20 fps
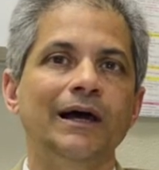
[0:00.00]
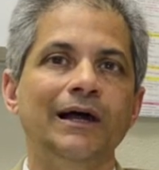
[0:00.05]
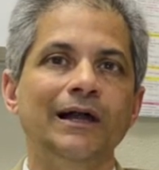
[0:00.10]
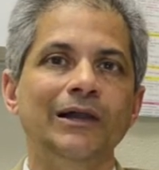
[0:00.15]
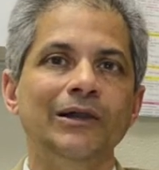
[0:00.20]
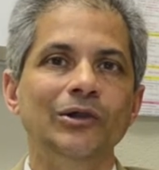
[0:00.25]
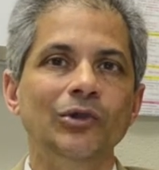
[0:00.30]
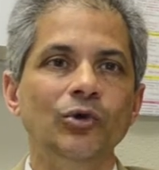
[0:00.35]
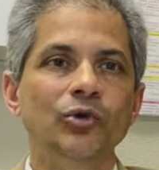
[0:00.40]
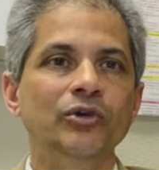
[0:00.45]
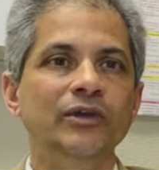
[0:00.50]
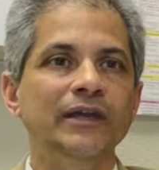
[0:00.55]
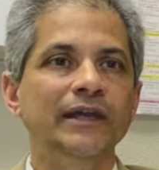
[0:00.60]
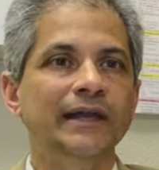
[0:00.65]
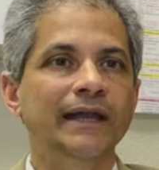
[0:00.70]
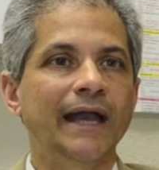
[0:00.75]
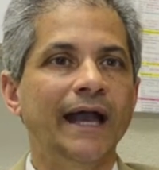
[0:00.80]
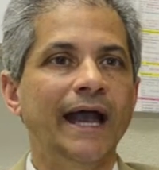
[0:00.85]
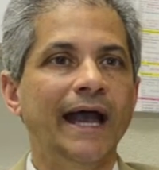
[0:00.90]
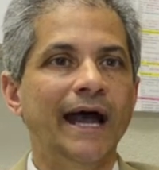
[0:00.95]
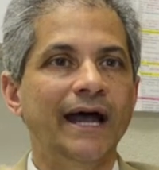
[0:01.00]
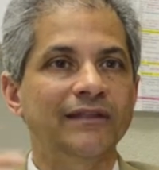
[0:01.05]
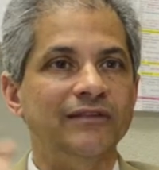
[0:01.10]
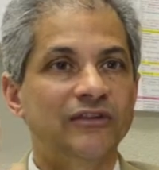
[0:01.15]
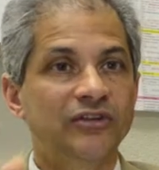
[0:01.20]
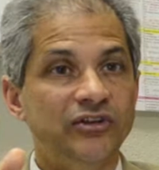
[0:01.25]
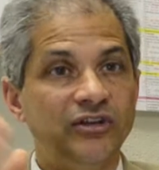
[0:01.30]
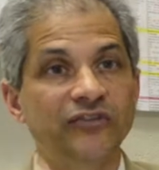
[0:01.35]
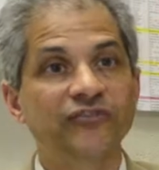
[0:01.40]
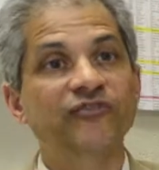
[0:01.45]
looking at the
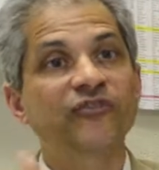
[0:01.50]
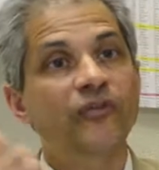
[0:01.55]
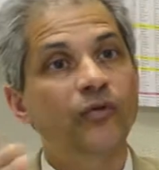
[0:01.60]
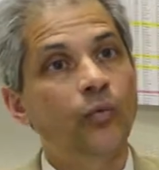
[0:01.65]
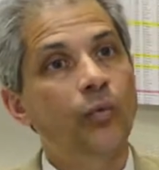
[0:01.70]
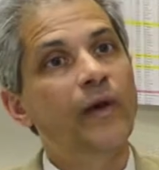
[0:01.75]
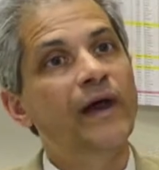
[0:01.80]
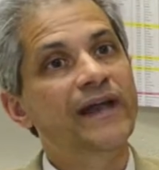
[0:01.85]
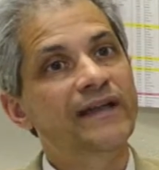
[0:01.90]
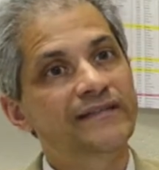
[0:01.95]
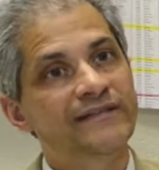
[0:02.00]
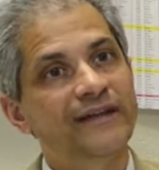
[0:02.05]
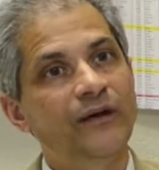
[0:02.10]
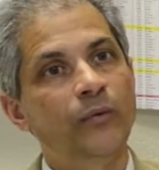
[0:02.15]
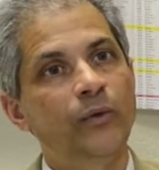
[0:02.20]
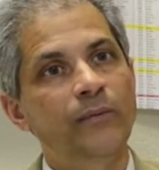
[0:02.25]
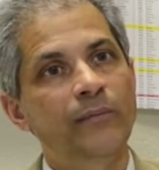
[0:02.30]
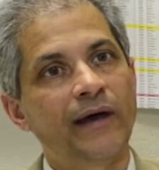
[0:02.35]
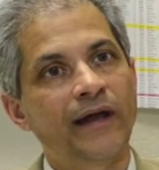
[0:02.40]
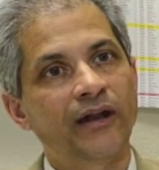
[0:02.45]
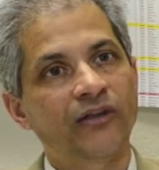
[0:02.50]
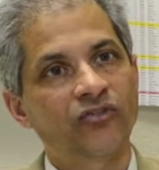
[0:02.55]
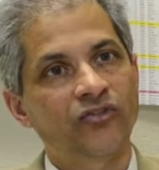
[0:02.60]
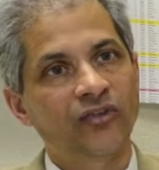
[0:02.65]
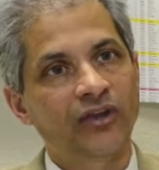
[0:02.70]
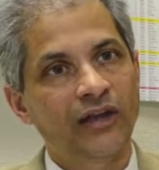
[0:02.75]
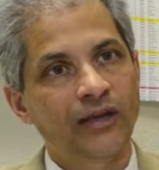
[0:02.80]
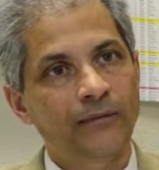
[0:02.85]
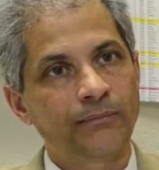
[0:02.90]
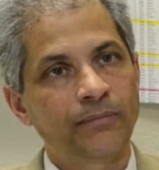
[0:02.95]
different ways that we manage the
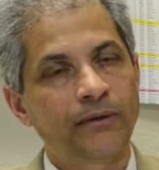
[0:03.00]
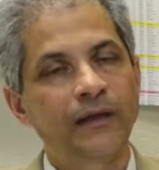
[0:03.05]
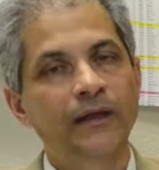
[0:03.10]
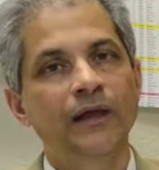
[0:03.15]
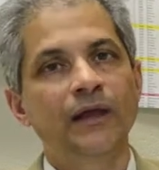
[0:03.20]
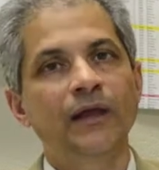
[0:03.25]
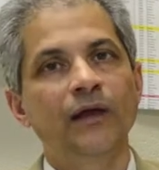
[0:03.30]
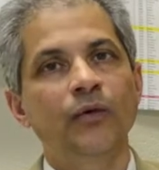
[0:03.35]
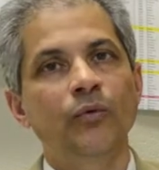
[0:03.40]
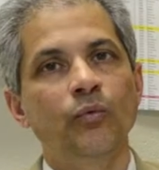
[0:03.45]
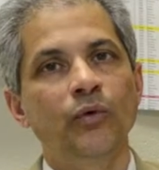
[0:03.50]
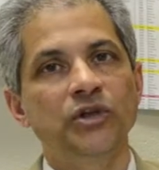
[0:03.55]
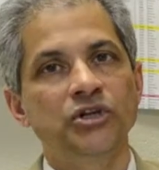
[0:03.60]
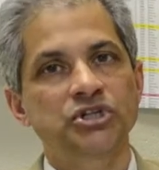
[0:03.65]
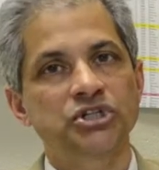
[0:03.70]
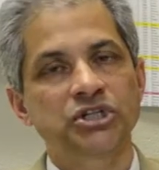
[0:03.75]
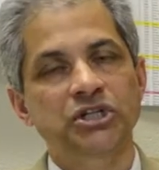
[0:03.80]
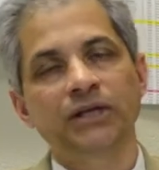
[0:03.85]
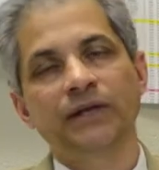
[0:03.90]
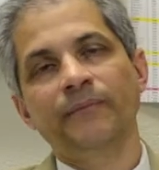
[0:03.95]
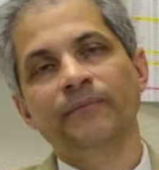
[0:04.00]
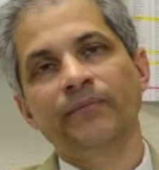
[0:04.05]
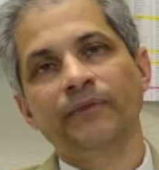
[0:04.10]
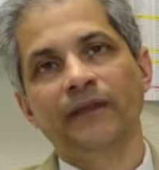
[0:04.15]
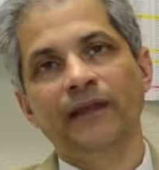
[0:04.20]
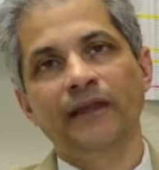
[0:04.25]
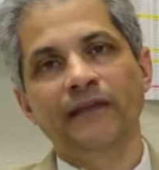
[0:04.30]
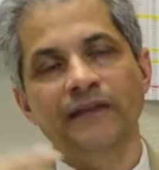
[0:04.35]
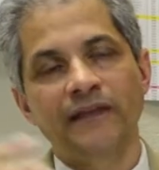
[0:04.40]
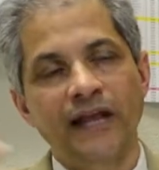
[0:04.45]
hip, which
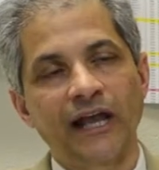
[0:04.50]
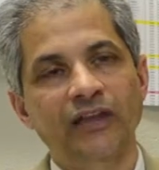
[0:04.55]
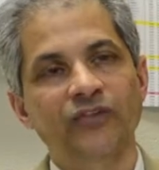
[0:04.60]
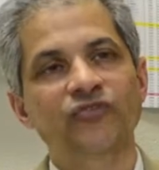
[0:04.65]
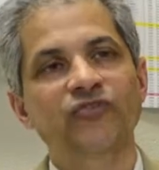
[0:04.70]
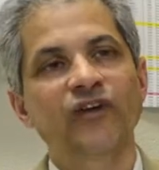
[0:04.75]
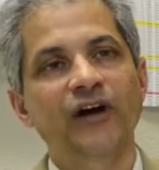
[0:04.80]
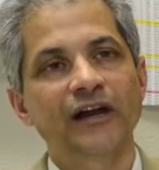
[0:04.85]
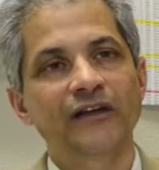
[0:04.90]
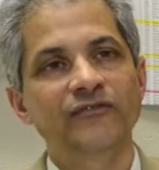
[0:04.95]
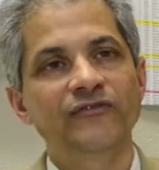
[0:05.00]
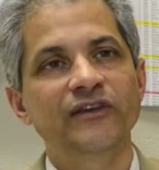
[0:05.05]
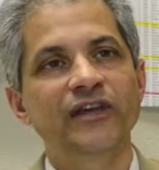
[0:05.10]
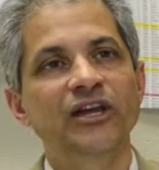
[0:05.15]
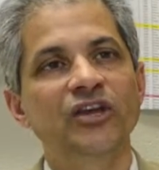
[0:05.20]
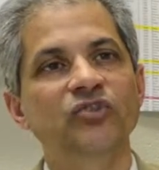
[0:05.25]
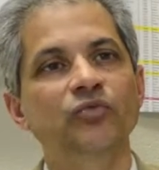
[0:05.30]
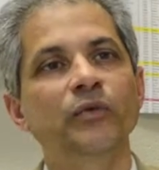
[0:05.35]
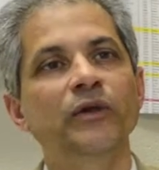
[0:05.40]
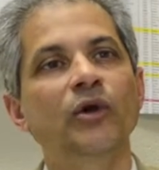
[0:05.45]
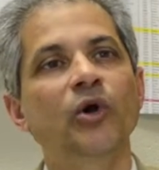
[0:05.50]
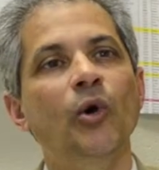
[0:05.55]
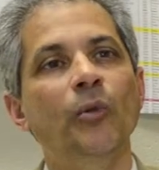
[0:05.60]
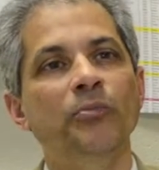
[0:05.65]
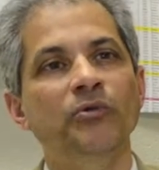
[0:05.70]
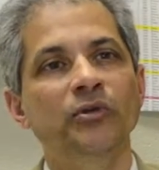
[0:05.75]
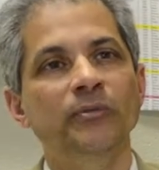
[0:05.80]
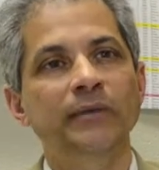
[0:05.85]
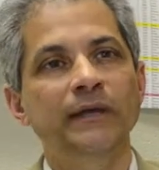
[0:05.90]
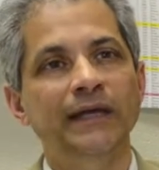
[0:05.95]
in the next 5 years we
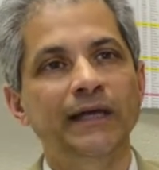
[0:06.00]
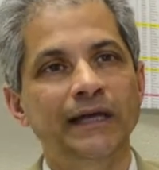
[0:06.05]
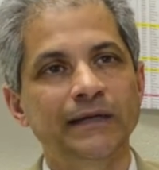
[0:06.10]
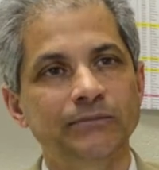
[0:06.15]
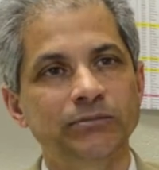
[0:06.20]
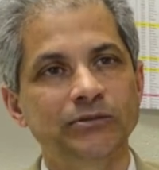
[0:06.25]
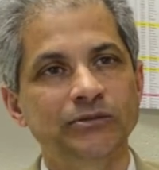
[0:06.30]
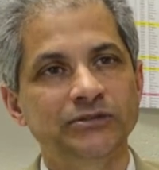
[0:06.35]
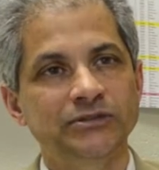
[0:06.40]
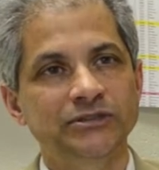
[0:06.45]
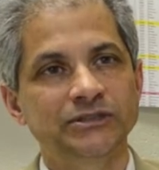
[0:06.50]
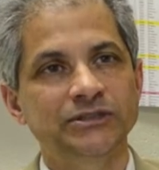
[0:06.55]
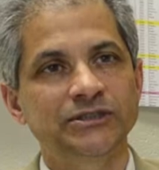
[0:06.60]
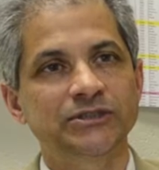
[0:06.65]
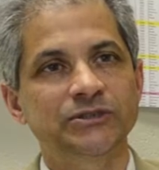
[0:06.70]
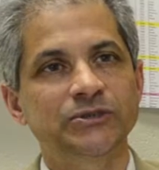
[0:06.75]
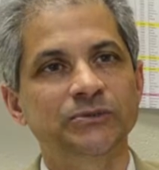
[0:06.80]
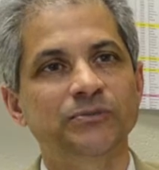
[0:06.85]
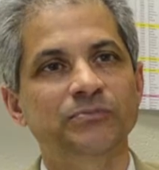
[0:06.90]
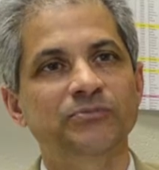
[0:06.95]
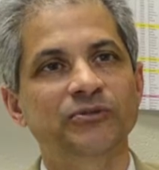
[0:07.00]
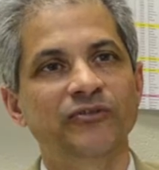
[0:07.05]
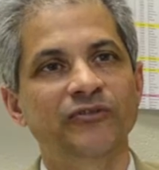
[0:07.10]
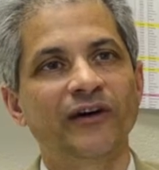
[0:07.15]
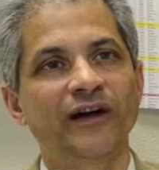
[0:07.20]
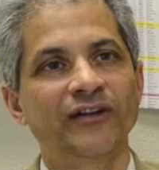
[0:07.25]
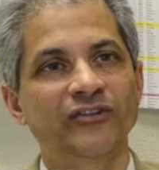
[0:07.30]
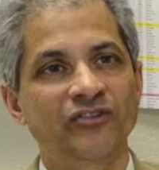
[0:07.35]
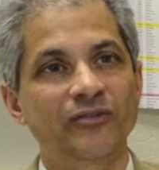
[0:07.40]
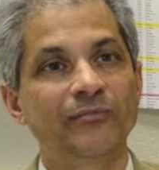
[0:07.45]
hope to be able to
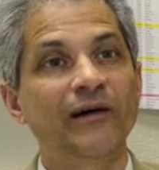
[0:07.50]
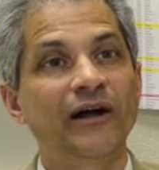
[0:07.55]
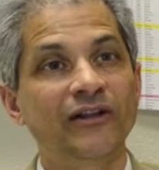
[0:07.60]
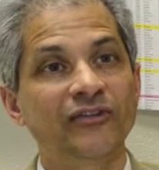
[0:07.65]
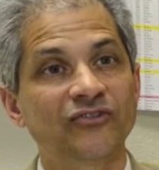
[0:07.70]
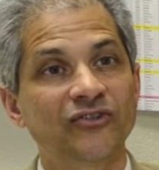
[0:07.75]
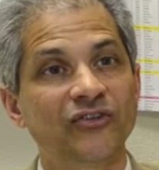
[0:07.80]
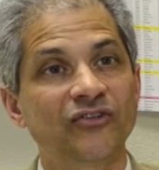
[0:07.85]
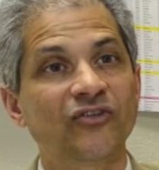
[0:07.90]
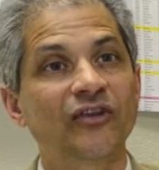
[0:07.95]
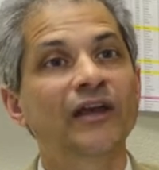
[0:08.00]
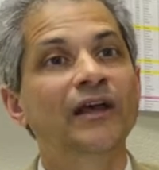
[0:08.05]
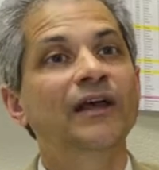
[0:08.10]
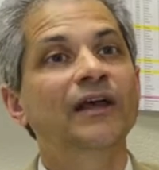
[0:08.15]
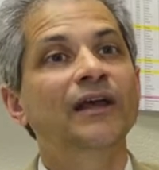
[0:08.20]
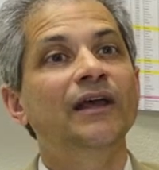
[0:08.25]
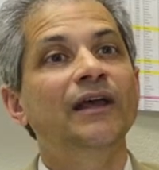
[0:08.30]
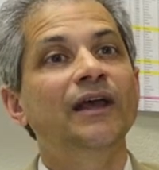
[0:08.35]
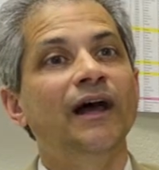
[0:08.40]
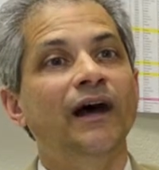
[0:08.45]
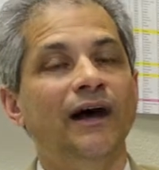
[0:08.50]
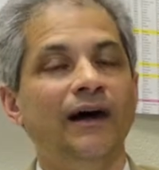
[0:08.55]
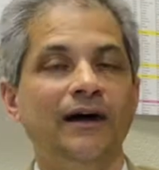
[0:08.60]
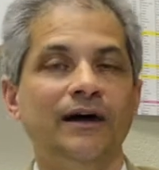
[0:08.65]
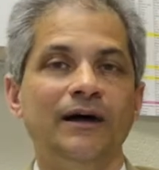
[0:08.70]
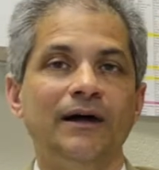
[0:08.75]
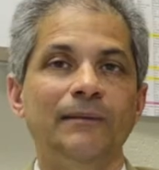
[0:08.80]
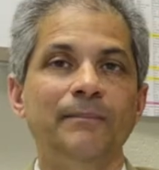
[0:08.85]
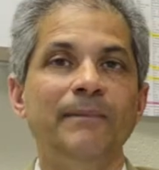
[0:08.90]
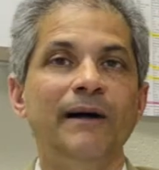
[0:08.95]
provide some answers
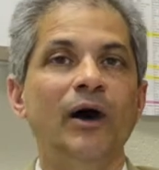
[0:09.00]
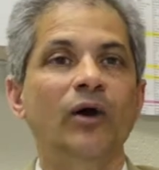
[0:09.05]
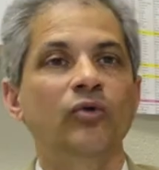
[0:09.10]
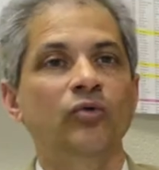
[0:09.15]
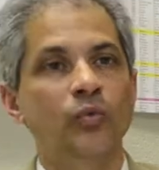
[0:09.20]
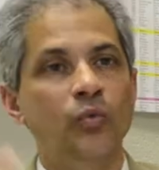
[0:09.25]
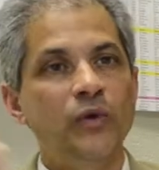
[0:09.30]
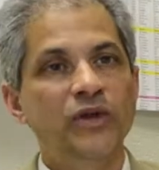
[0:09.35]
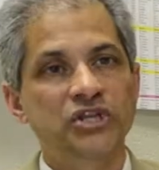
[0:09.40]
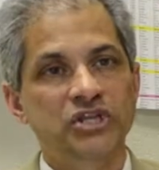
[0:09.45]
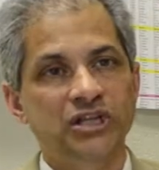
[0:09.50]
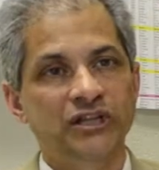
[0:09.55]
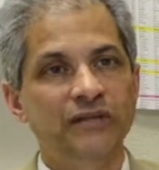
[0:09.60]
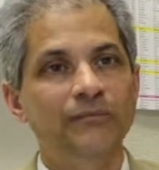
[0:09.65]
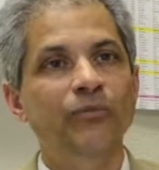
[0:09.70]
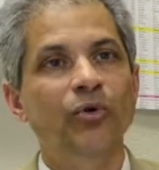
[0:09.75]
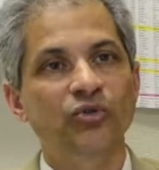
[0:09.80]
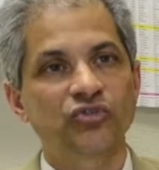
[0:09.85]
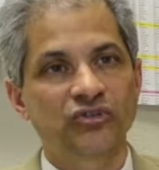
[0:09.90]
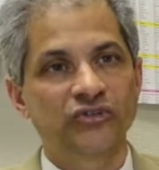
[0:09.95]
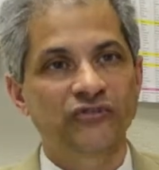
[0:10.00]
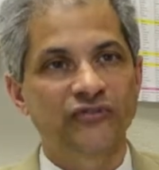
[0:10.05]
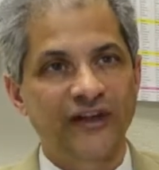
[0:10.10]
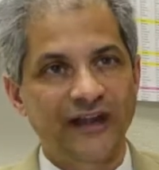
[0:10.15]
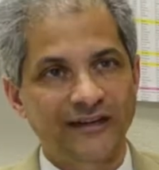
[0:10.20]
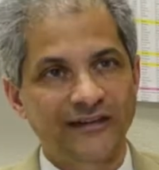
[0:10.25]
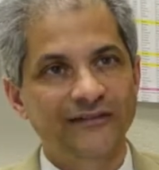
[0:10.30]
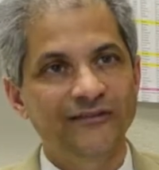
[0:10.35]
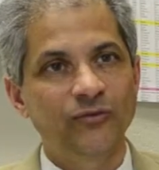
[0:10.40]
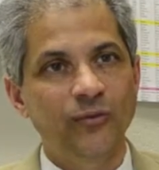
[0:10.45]
about which are the most
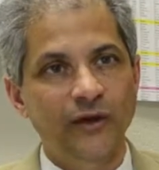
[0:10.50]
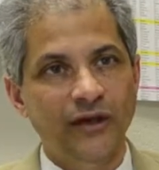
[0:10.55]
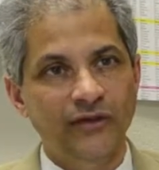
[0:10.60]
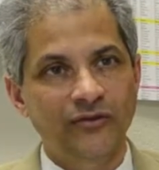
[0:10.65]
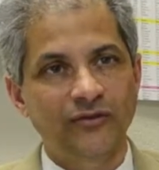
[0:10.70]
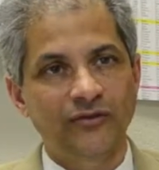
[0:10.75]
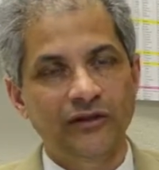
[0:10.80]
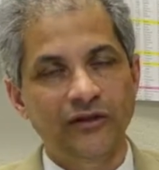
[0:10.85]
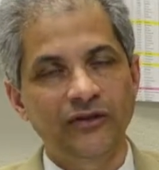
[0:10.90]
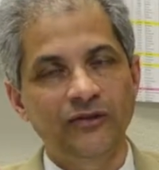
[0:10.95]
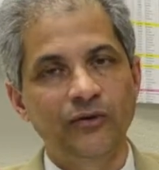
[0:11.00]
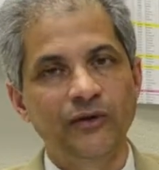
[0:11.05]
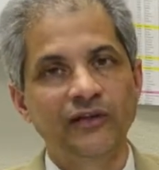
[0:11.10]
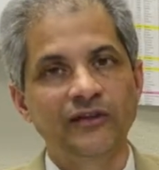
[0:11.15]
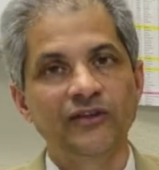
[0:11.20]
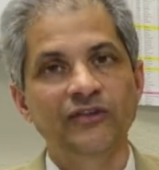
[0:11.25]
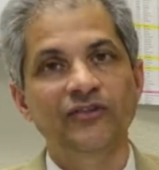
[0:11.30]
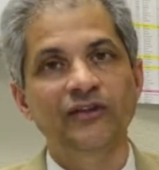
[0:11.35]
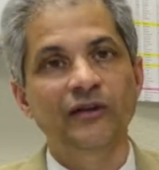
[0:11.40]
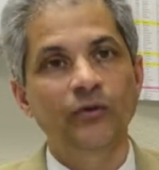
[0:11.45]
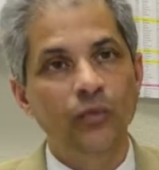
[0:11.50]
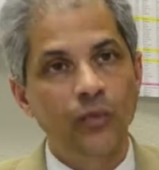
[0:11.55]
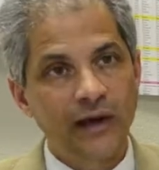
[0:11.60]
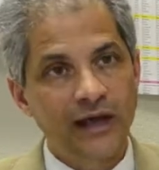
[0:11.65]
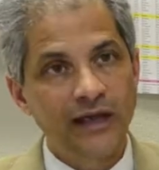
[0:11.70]
effective ways in doing this in